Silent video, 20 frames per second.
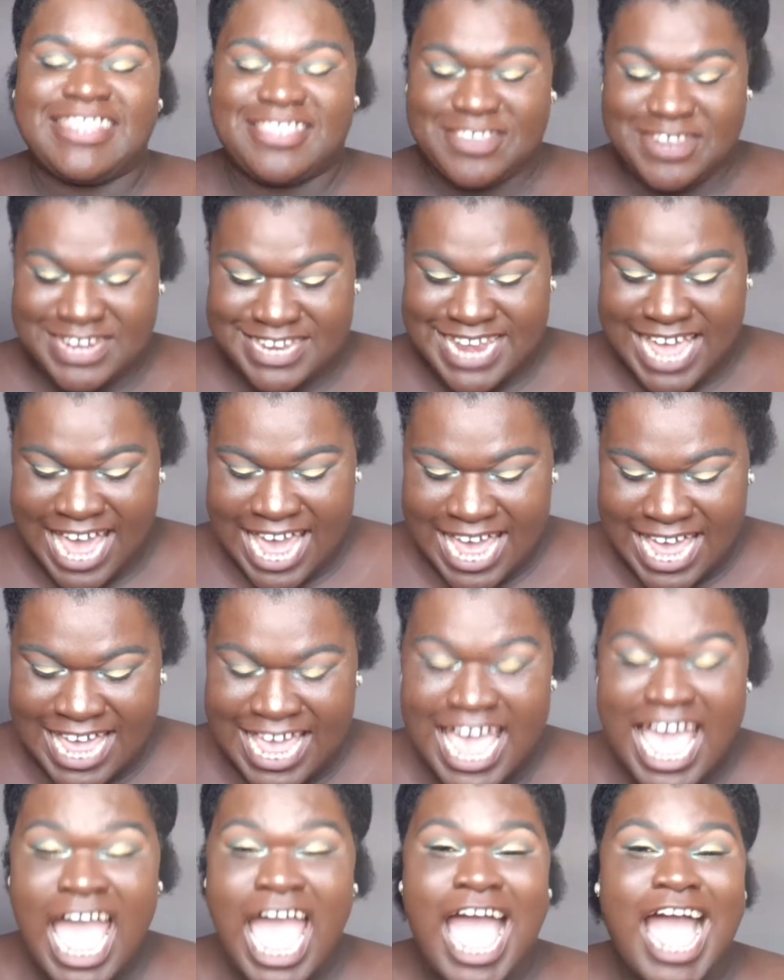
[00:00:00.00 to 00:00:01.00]
Today,
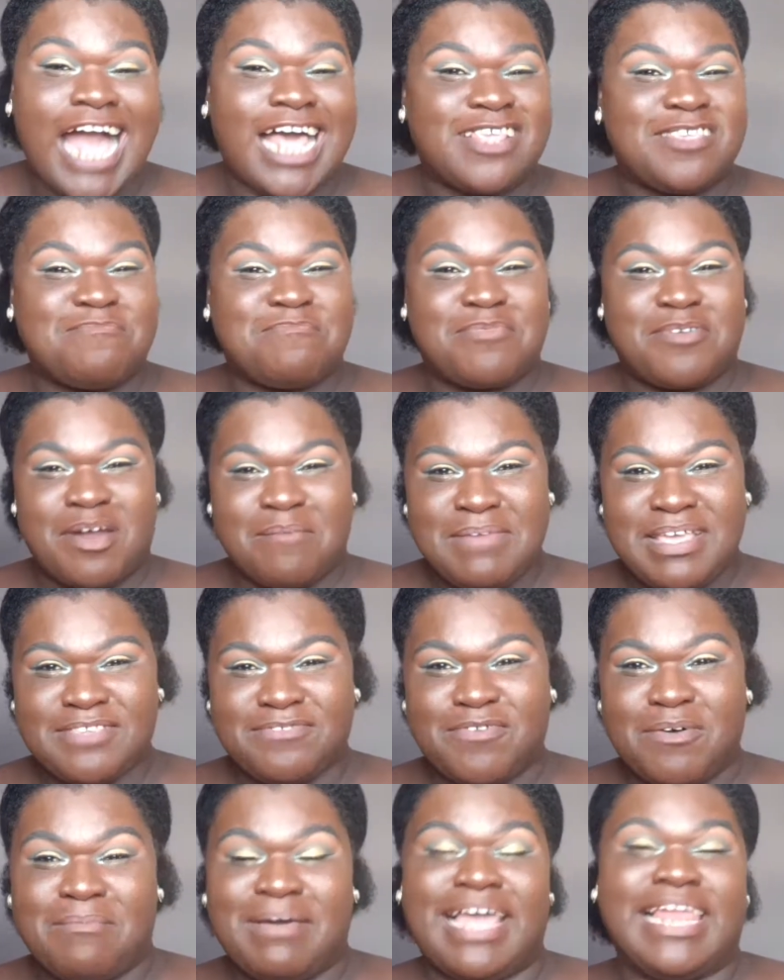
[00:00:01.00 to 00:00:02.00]
as
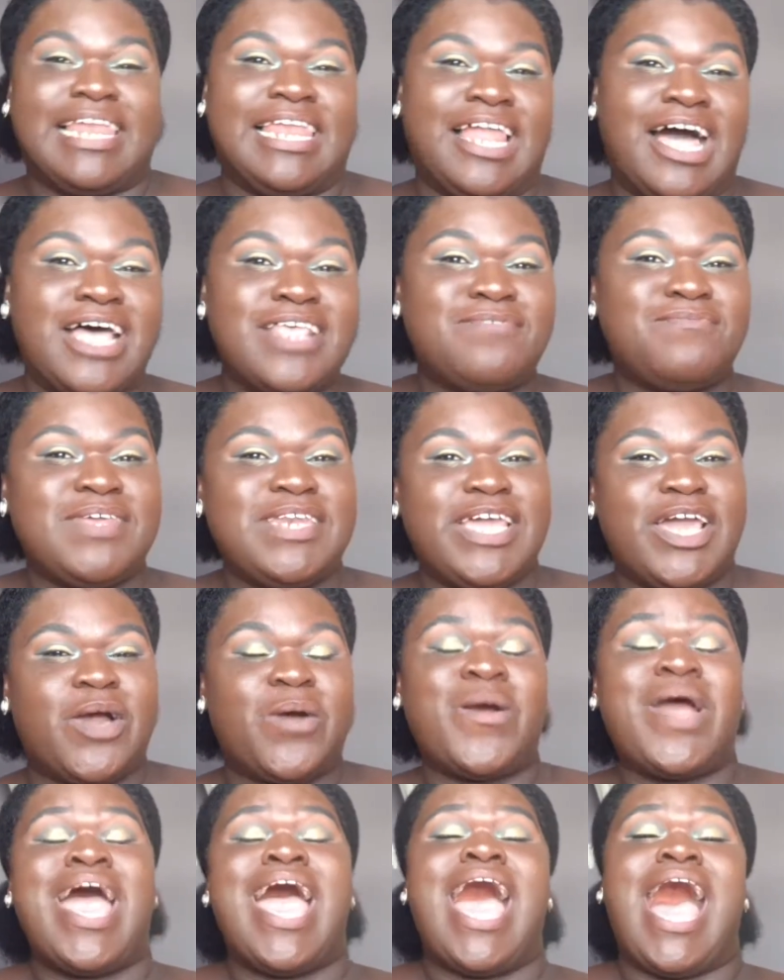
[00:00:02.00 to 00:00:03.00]
promised for my last
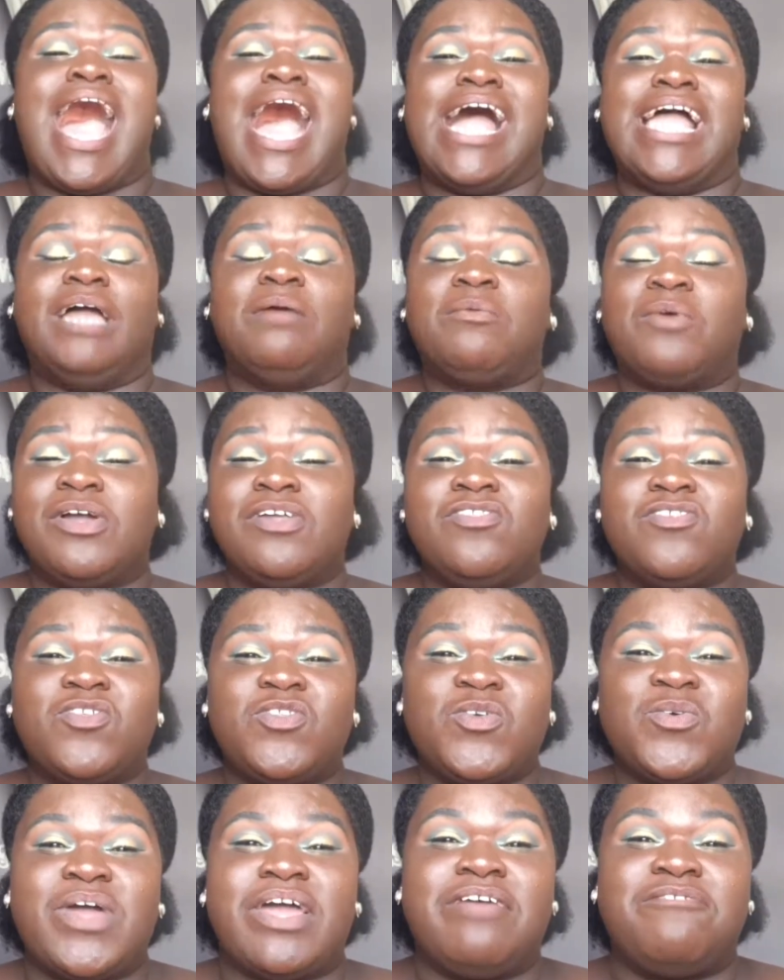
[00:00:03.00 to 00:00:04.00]
video, I am going to
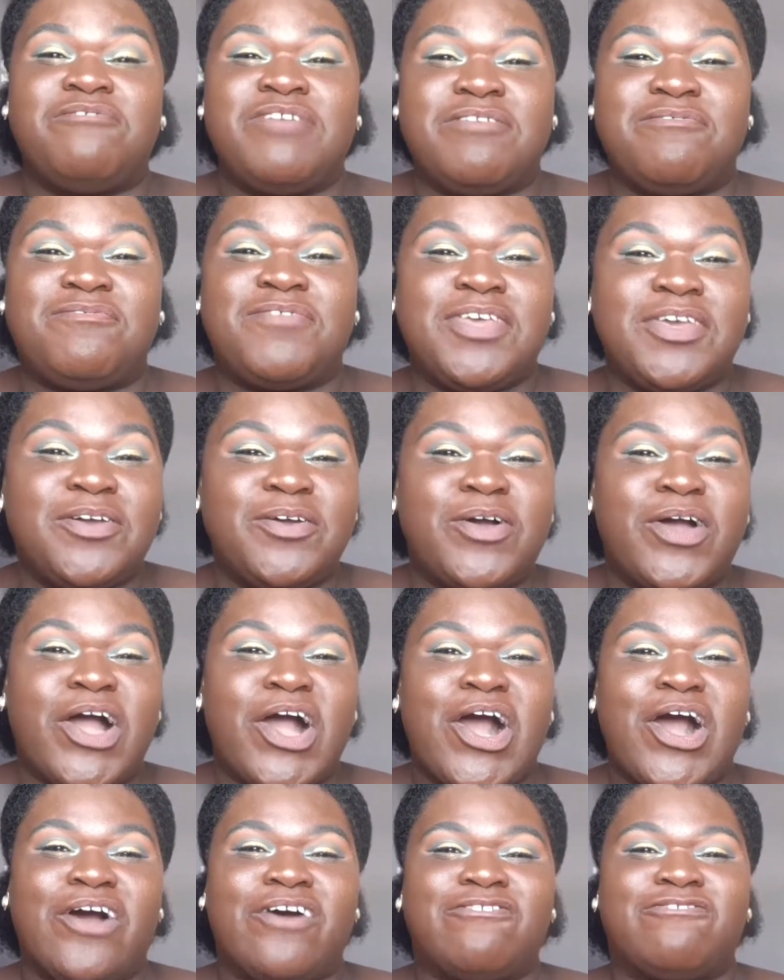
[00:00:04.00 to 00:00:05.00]
do a review
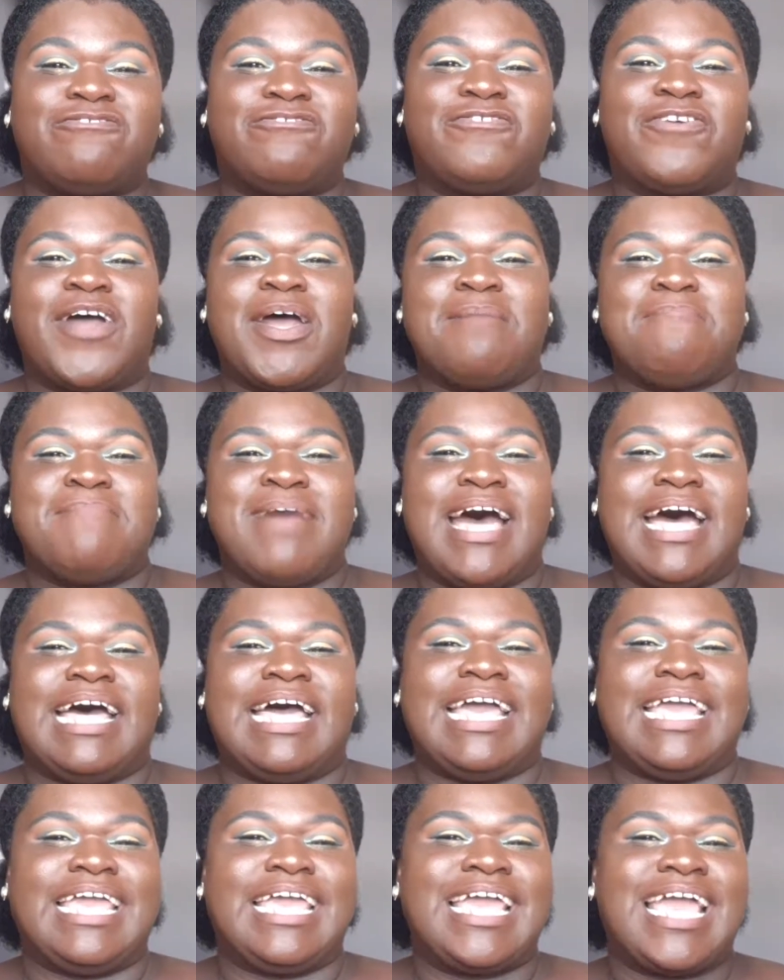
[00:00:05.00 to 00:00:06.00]
of
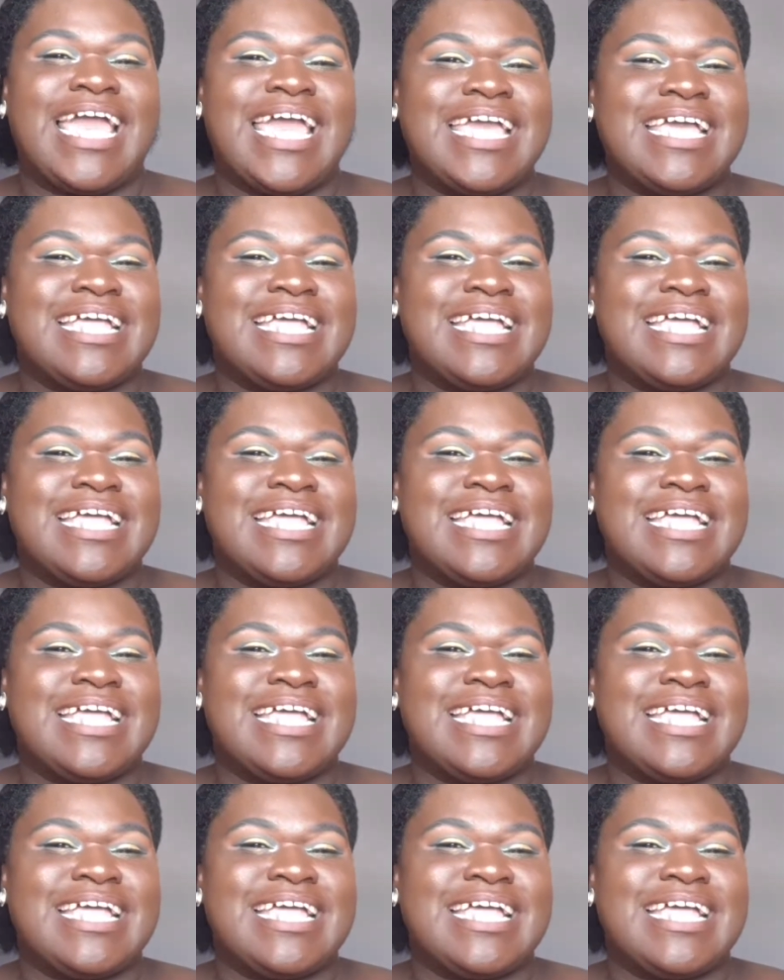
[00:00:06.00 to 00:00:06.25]
my